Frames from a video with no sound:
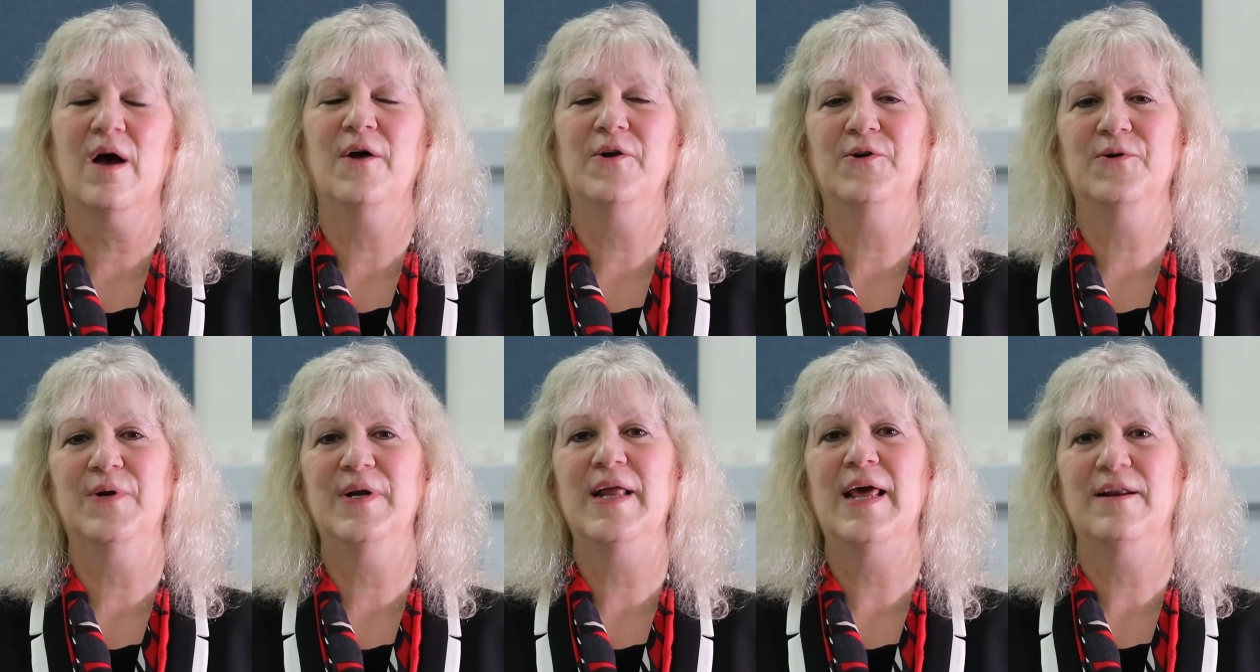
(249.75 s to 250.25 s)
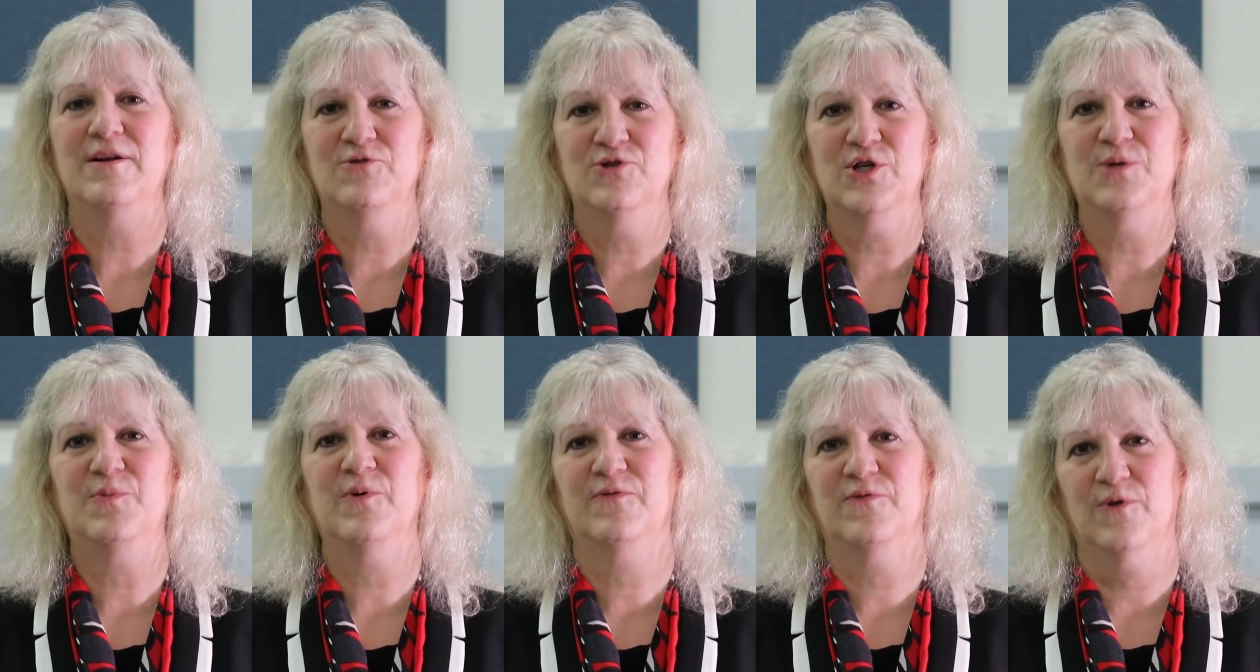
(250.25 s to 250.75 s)
under an
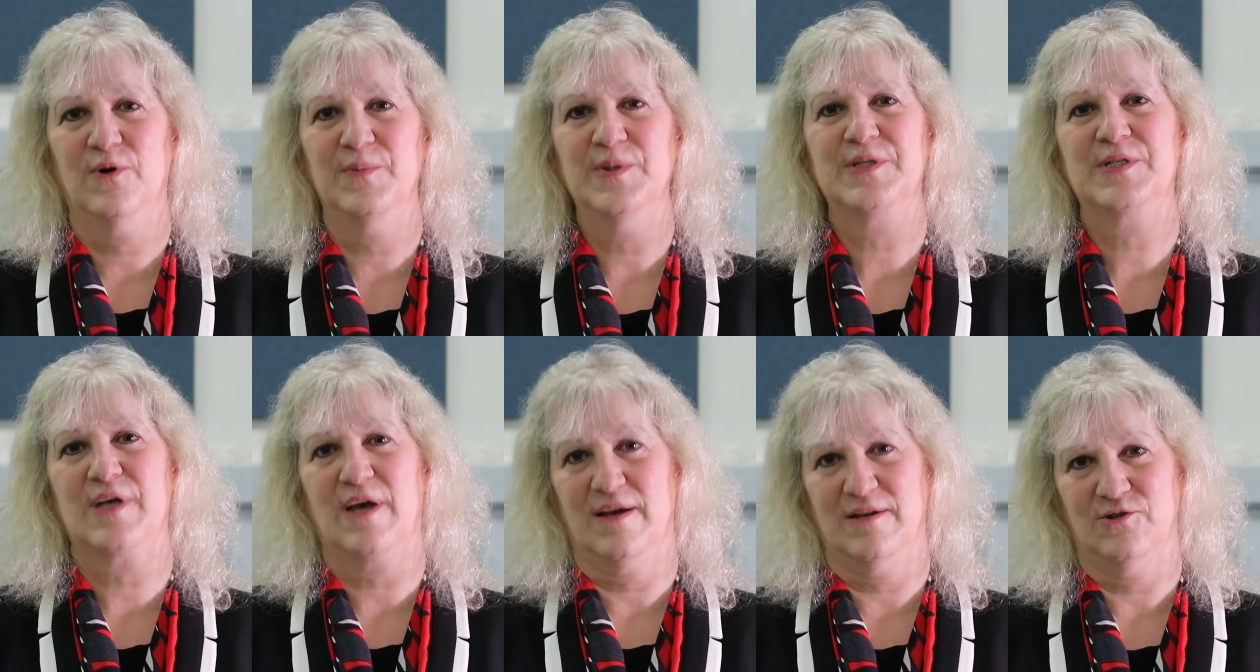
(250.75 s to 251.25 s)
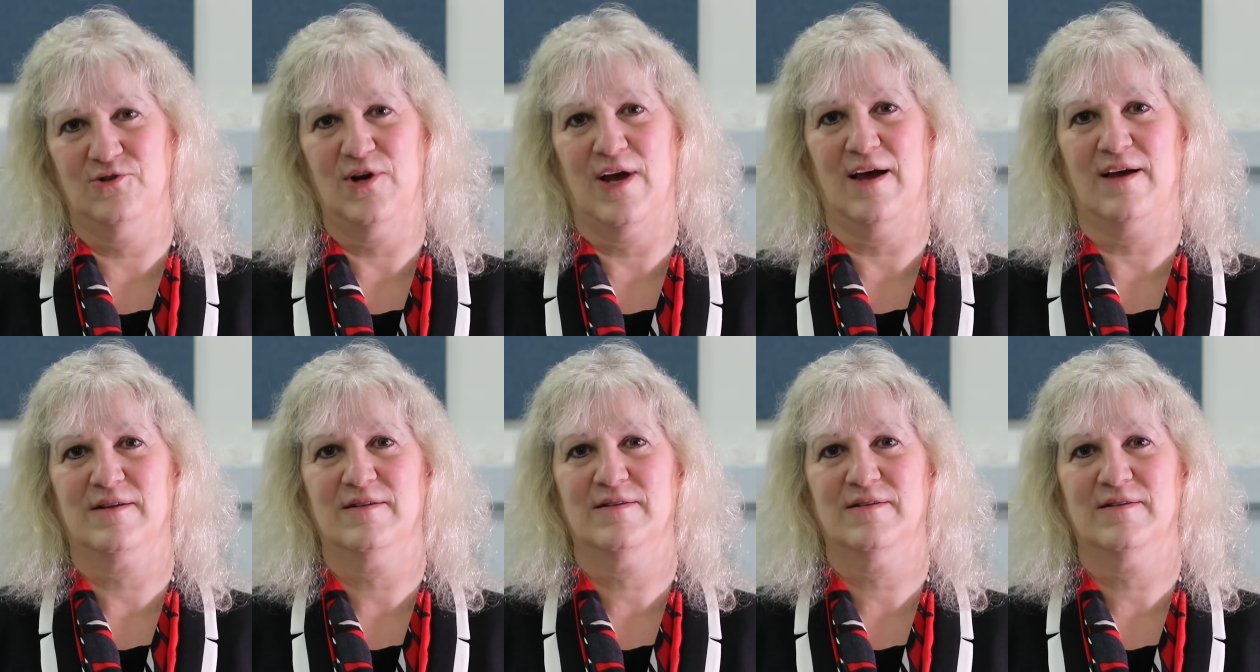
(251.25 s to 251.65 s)
energy performance contract.